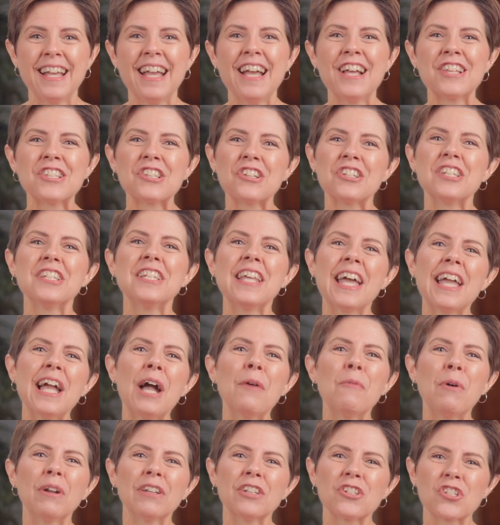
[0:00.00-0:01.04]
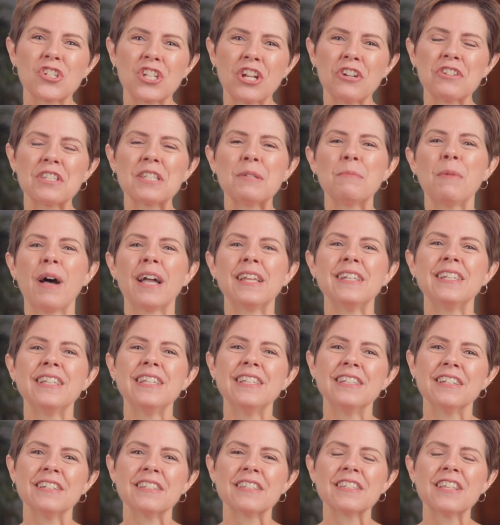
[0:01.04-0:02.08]
So today I want to share some
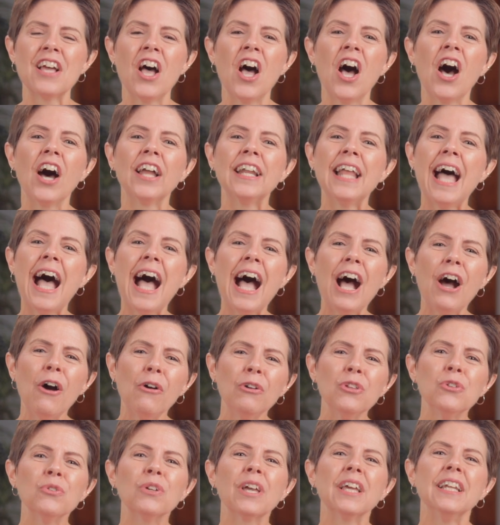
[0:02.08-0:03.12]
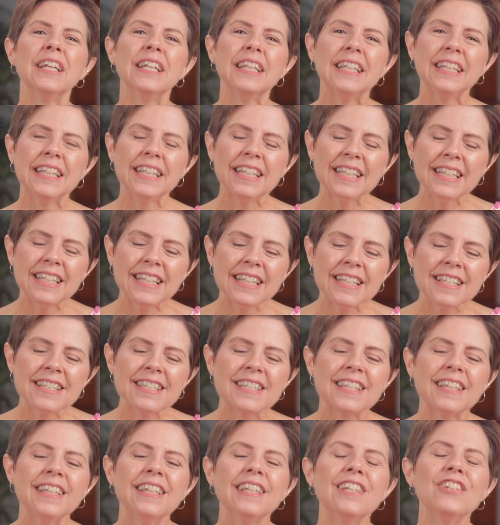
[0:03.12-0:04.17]
ideas on how you can ease
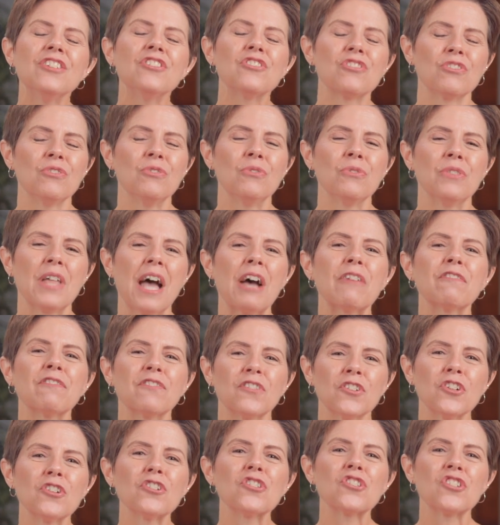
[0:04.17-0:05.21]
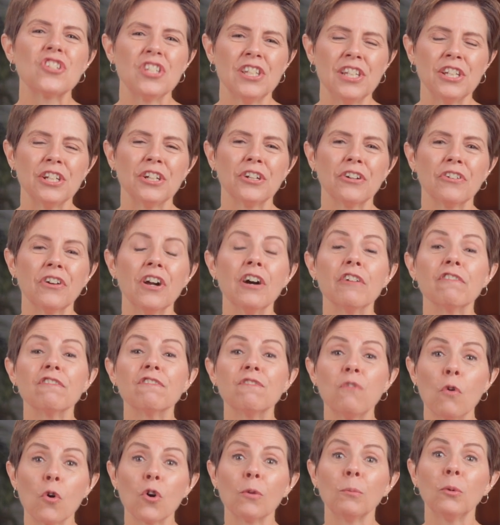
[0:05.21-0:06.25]
into that first year of
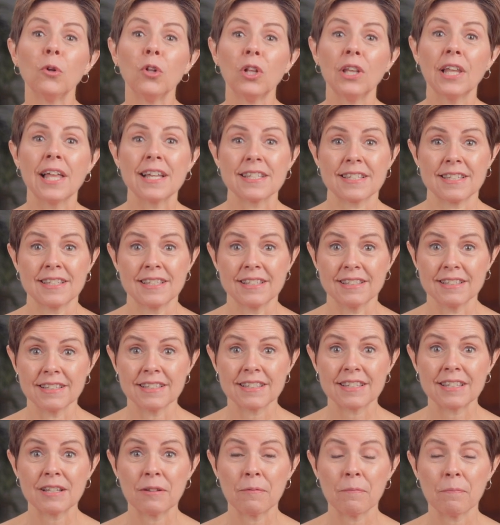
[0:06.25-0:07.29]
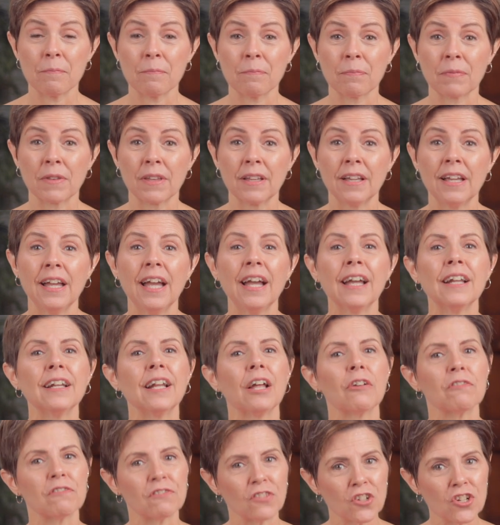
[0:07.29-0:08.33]
formal lessons.
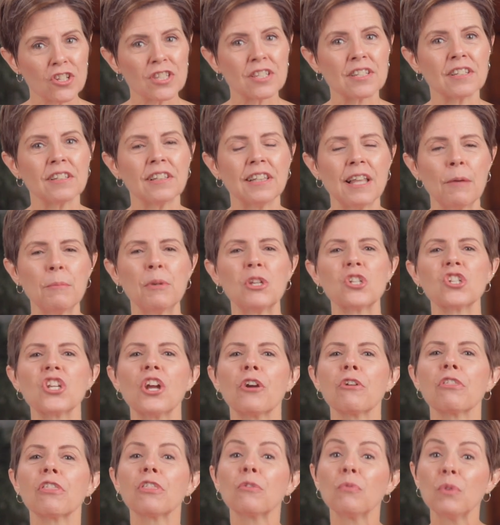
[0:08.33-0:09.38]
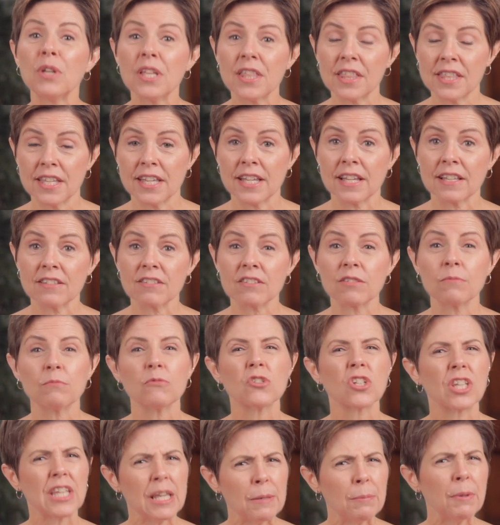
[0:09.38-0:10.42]
Now, first, let me share three things
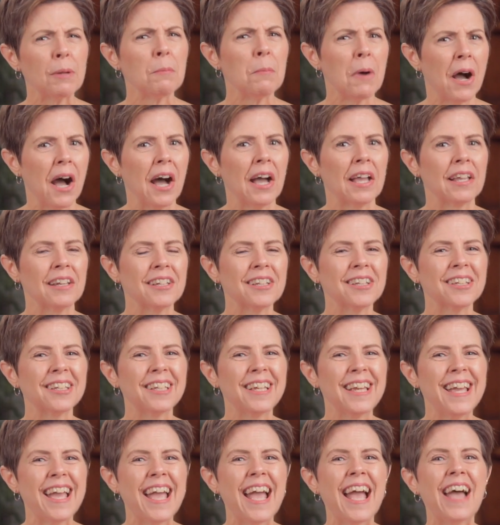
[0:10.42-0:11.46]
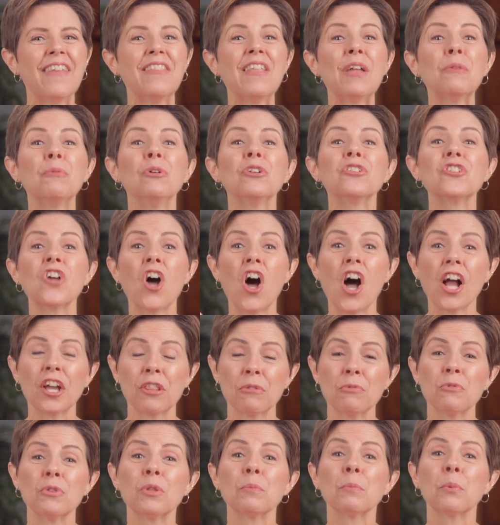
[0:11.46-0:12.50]
to keep in mind, and then we'll talk
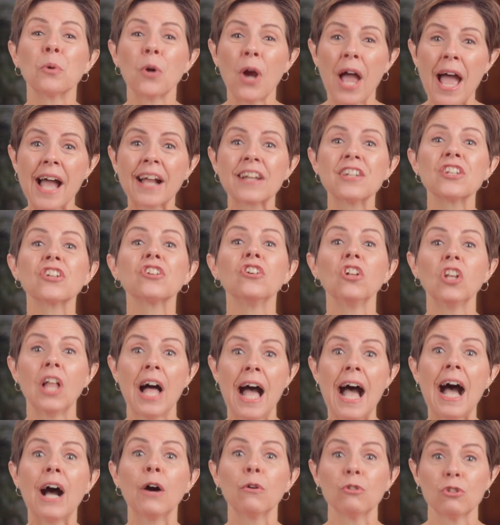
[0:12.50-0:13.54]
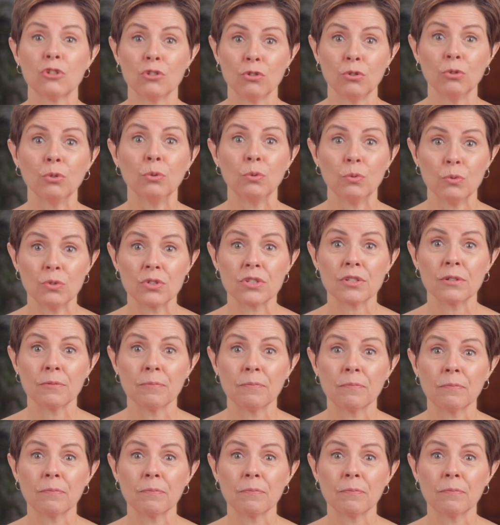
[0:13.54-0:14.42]
through the practical how-tos.